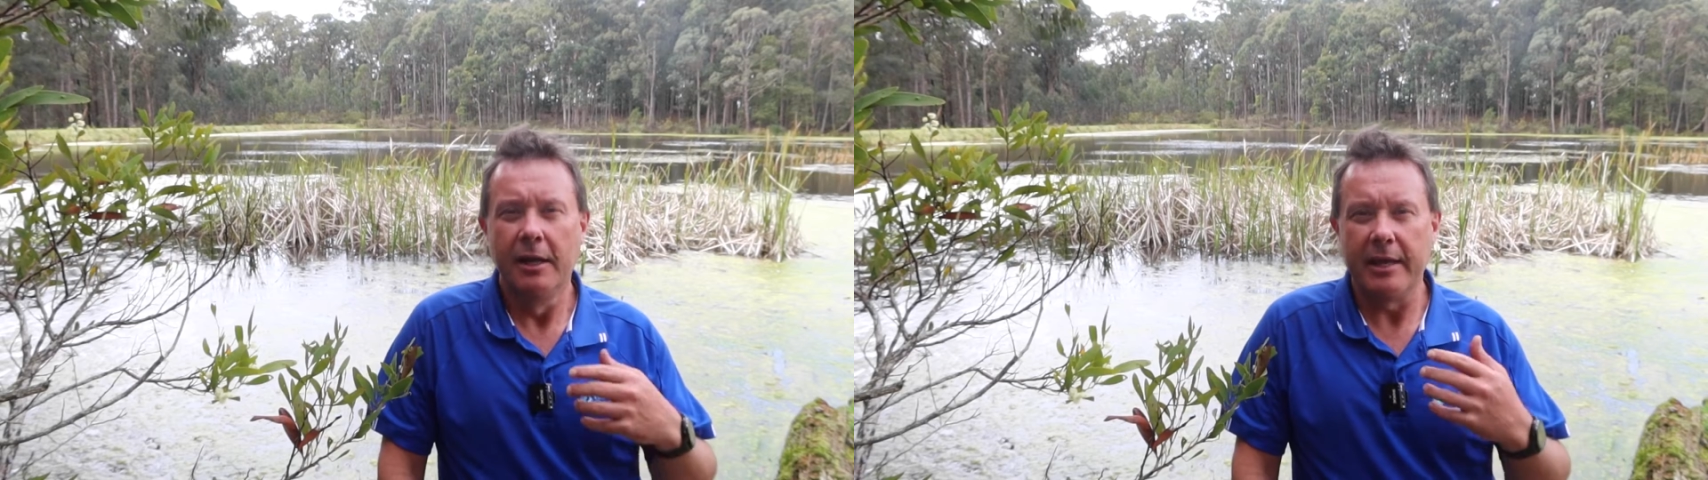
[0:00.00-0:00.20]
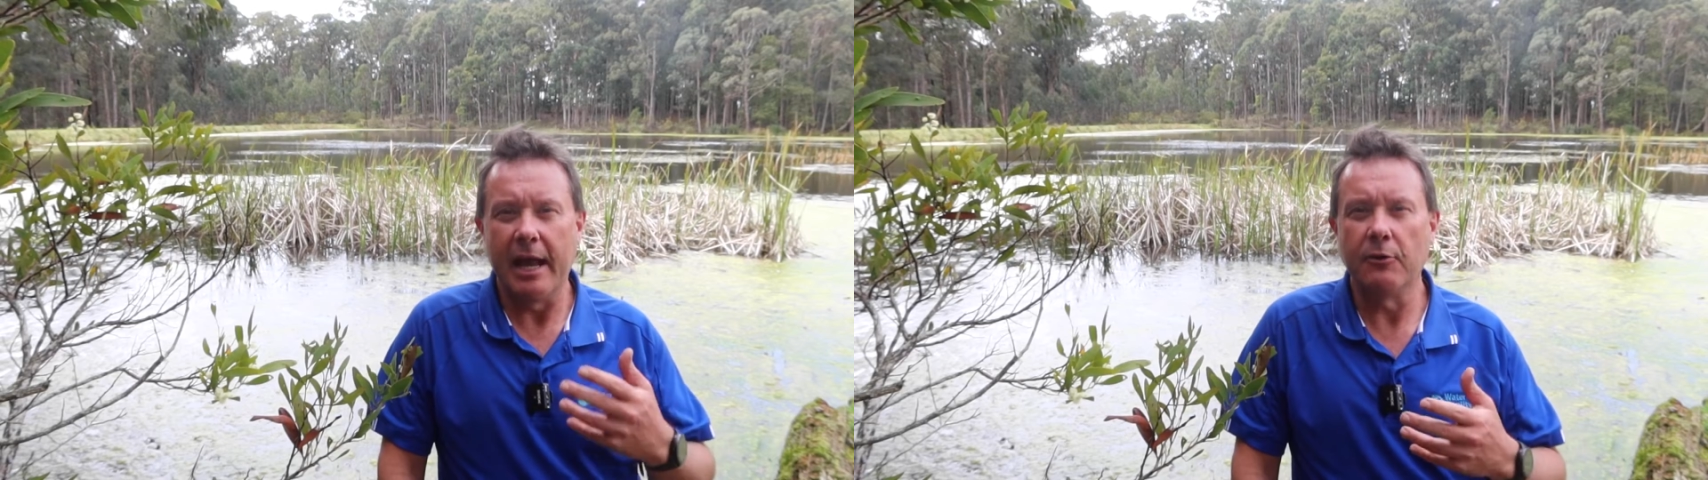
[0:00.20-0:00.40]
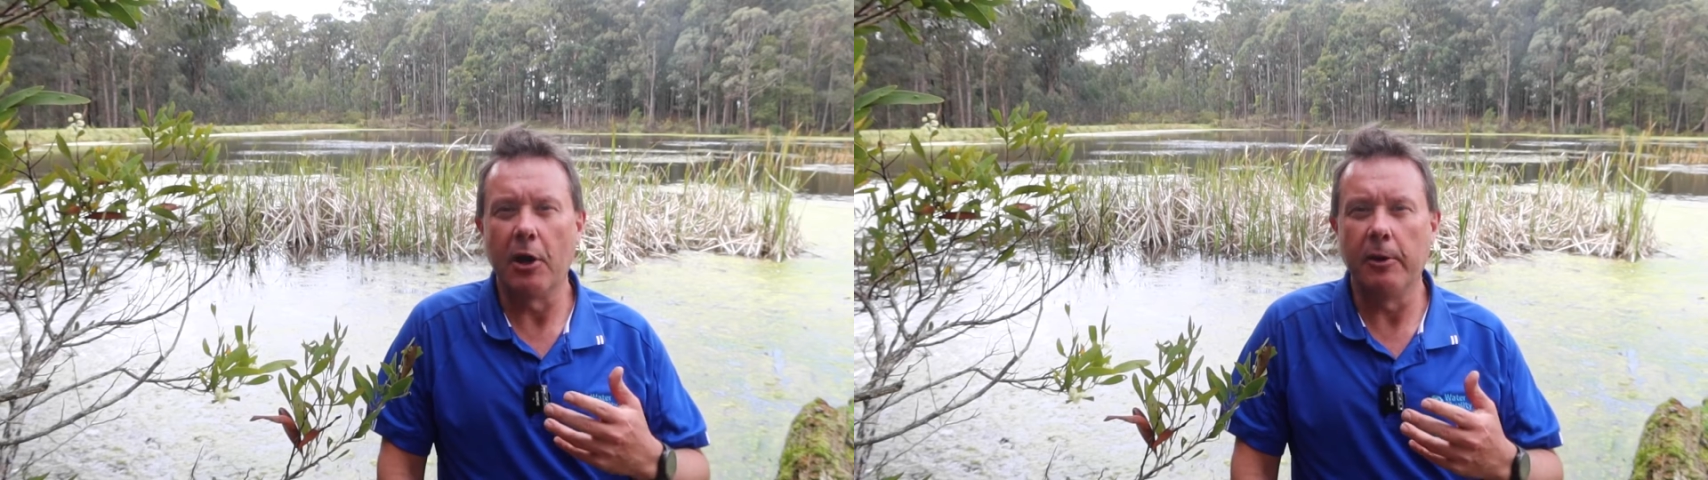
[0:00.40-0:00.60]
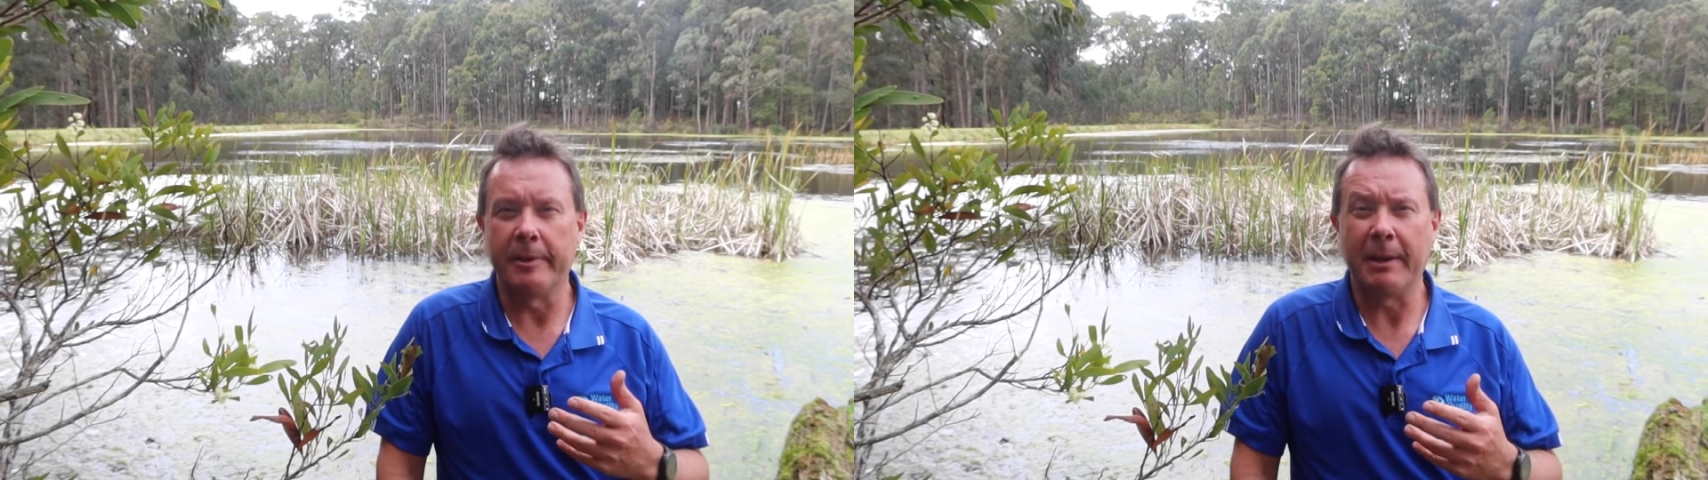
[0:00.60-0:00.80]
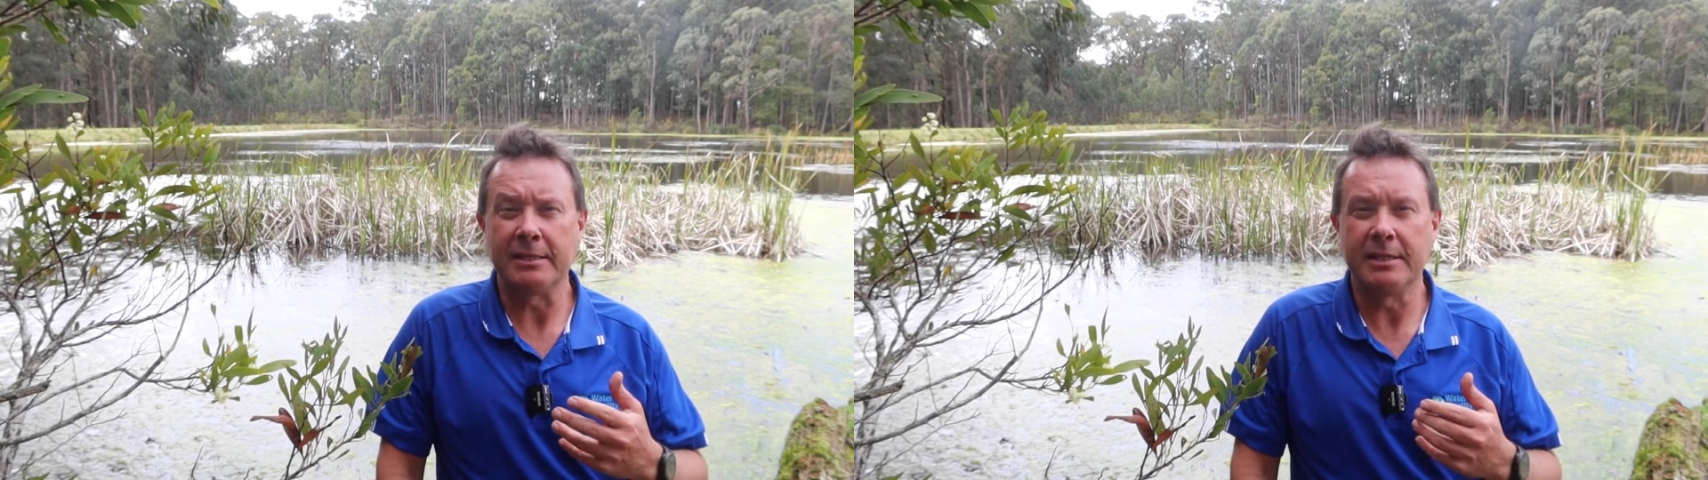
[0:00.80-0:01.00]
The
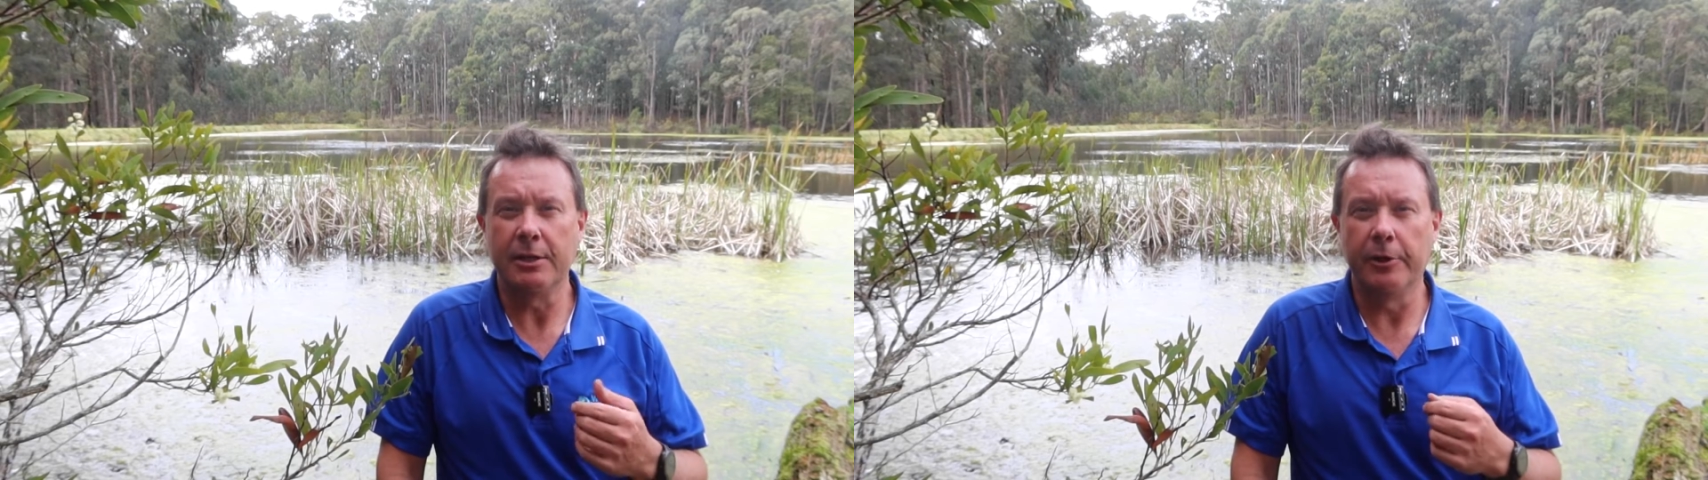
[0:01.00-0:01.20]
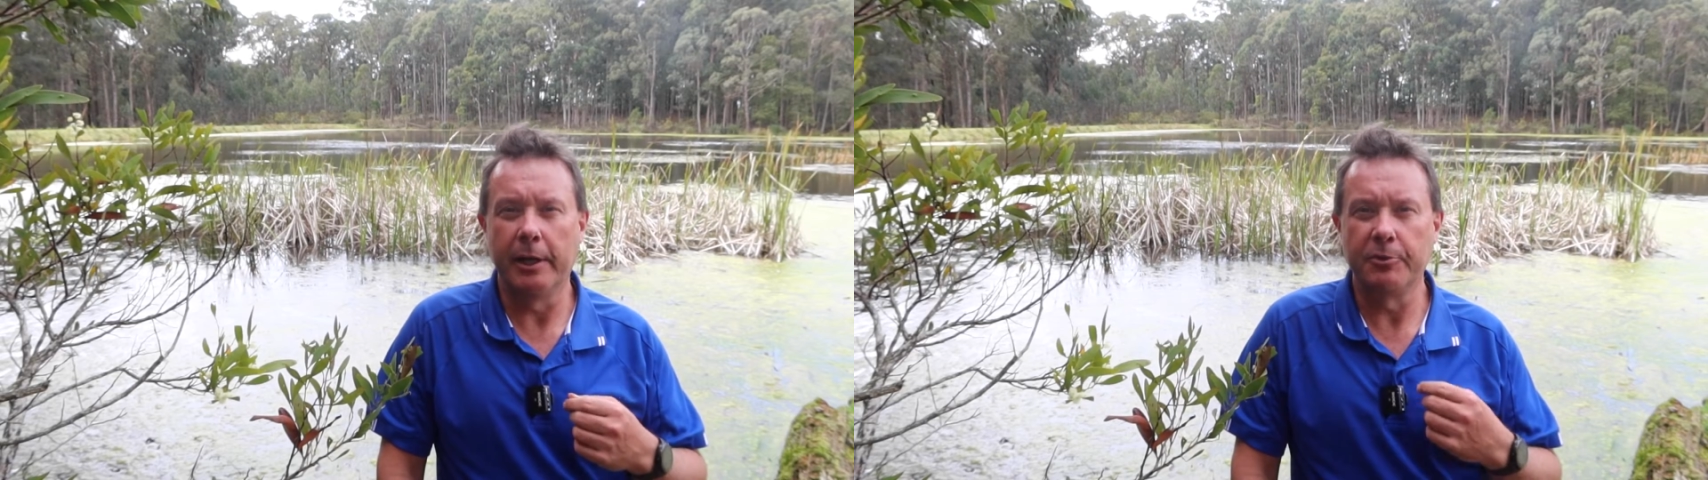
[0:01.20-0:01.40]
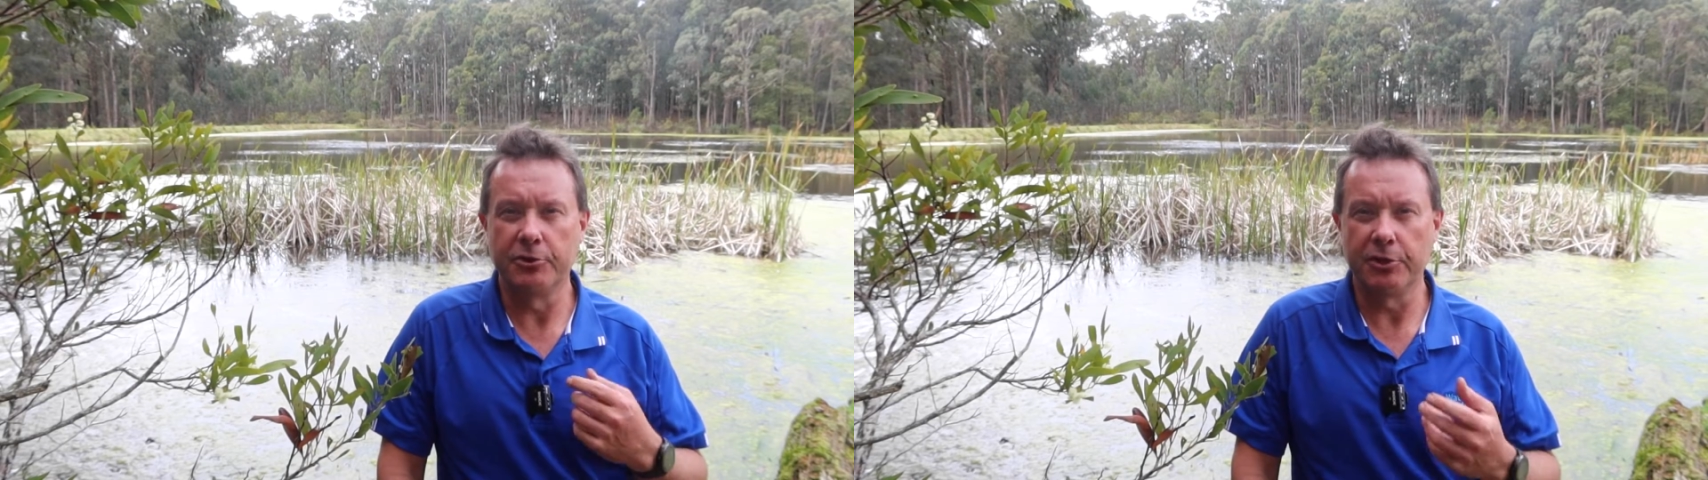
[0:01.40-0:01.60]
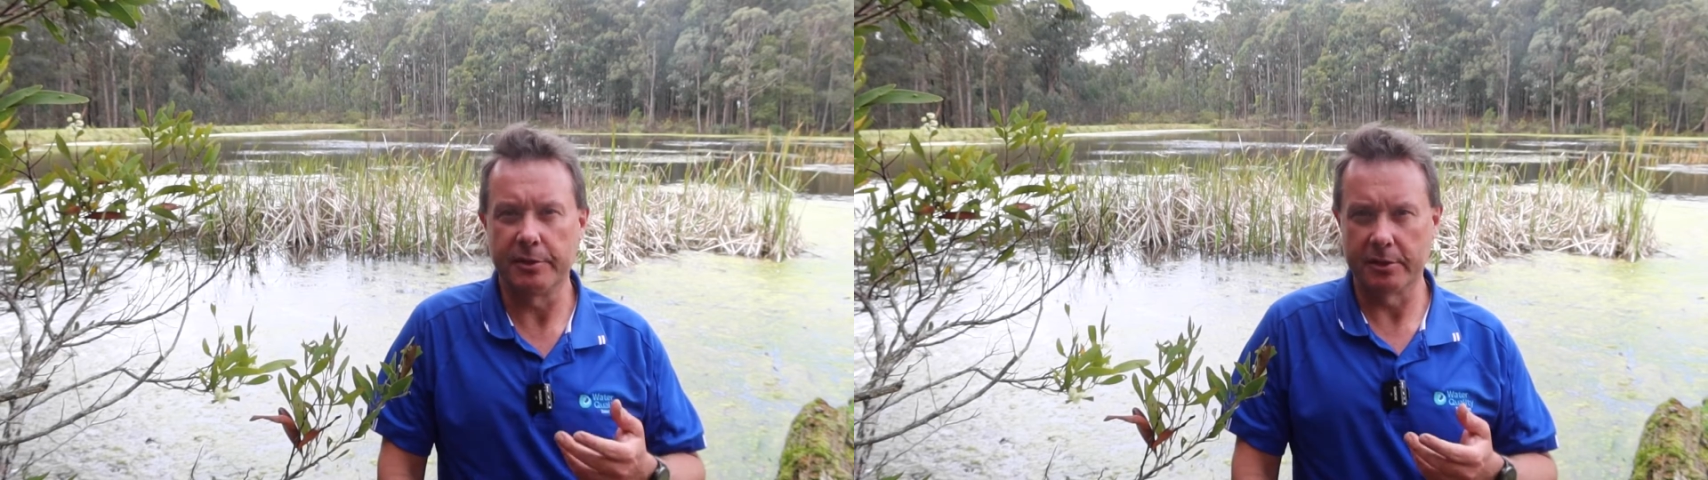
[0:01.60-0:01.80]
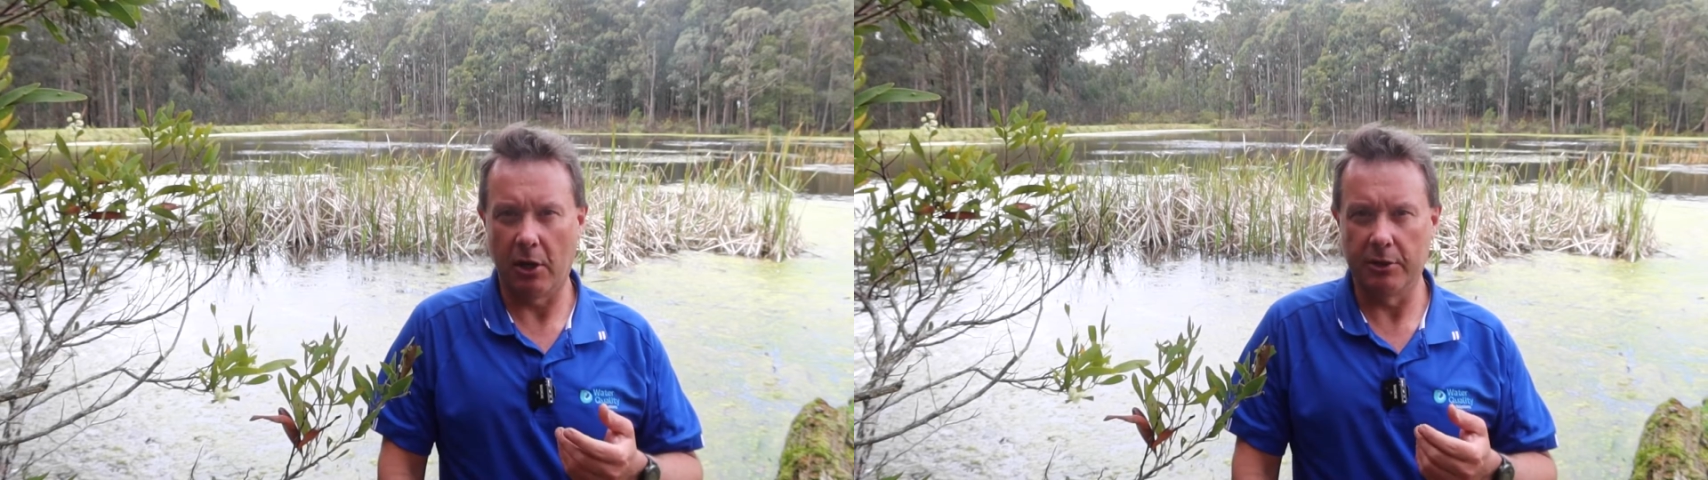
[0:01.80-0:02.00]
anaerobic bacteria
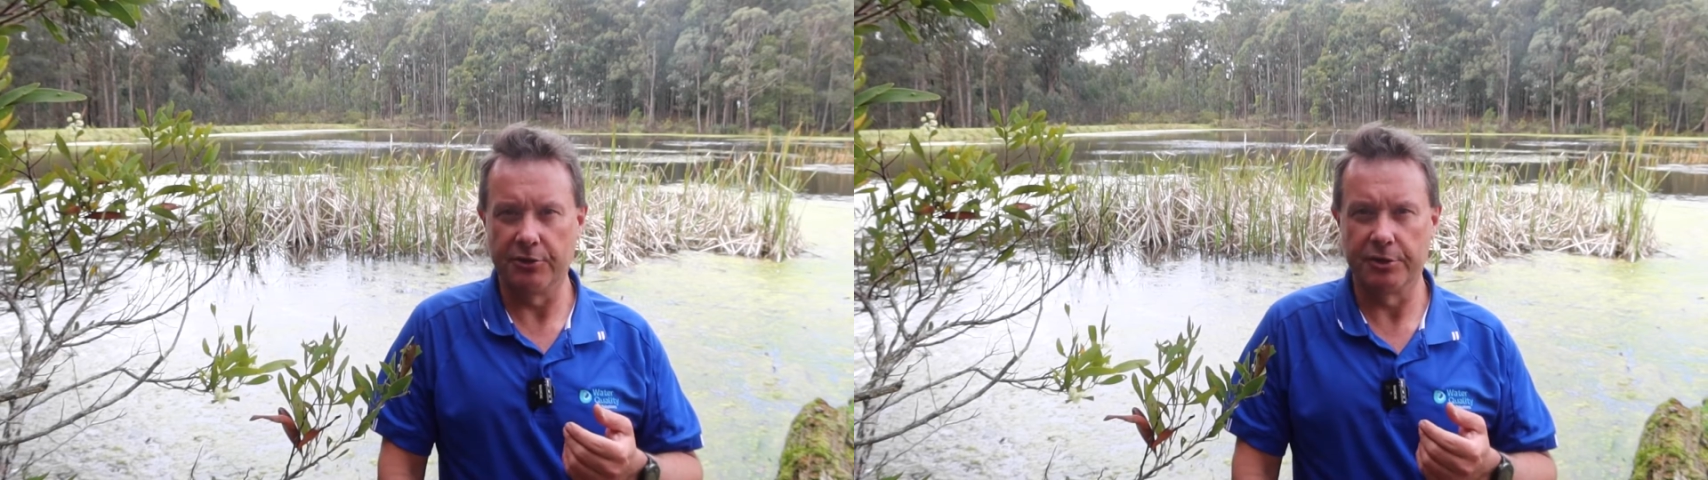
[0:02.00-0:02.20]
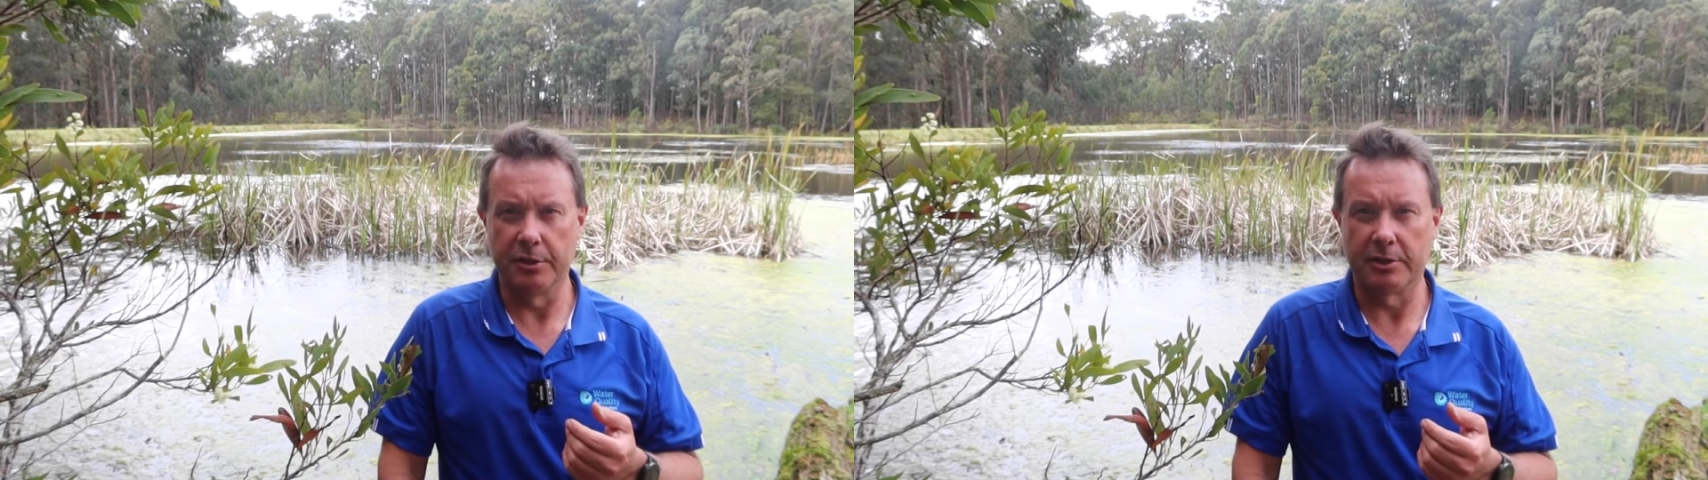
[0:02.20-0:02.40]
produces hydrogen